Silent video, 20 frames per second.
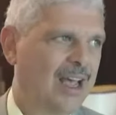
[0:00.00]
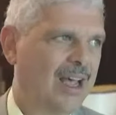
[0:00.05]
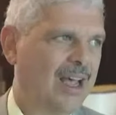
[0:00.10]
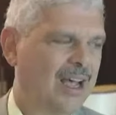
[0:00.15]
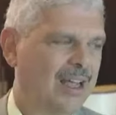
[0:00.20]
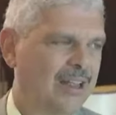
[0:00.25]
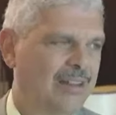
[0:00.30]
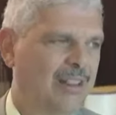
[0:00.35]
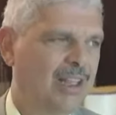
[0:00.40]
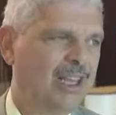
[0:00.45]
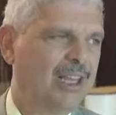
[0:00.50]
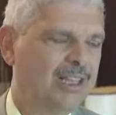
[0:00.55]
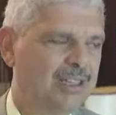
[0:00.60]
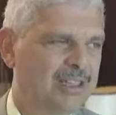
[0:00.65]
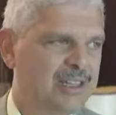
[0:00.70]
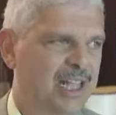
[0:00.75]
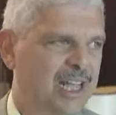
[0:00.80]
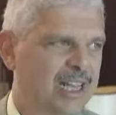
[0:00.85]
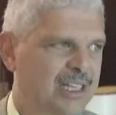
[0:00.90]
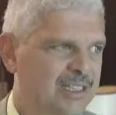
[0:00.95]
I think
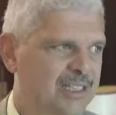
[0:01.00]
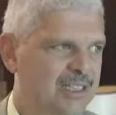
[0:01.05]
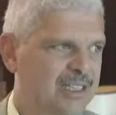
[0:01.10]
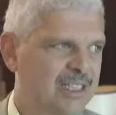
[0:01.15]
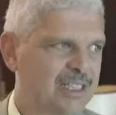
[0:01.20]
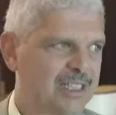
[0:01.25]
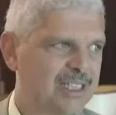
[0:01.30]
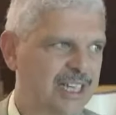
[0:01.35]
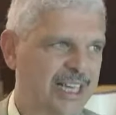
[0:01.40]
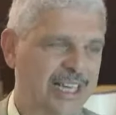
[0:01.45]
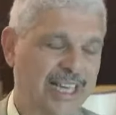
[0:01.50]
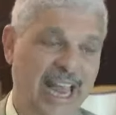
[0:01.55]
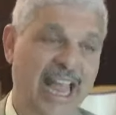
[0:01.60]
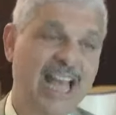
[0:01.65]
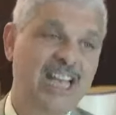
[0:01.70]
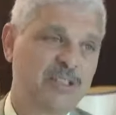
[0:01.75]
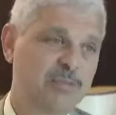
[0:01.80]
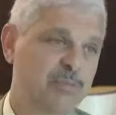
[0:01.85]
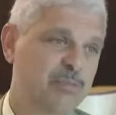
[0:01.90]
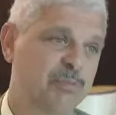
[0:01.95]
that uh, it
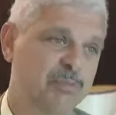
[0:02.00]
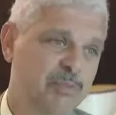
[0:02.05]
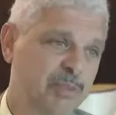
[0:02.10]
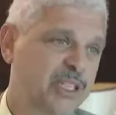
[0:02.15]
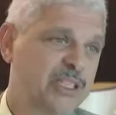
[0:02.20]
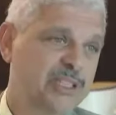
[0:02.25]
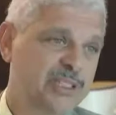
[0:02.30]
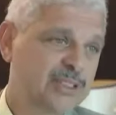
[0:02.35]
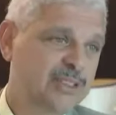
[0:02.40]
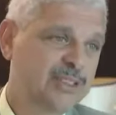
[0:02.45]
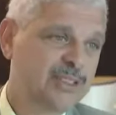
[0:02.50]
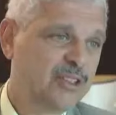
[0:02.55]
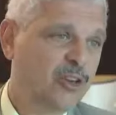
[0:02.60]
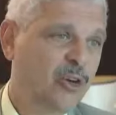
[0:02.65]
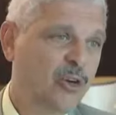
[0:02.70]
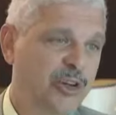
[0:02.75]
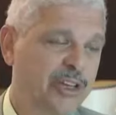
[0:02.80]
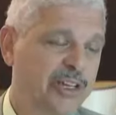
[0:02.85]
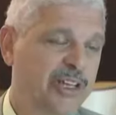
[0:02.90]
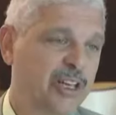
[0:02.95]
has burst,
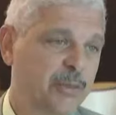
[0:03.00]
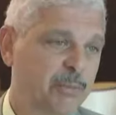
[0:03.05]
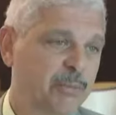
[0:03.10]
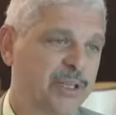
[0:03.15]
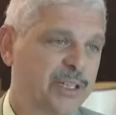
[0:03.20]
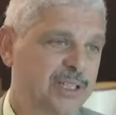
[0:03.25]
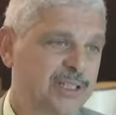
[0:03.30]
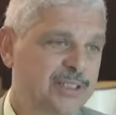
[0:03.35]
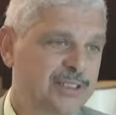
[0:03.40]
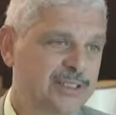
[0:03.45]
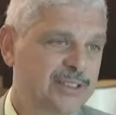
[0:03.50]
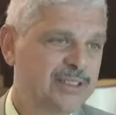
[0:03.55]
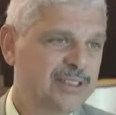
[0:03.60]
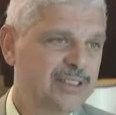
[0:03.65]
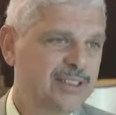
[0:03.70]
or it did burst.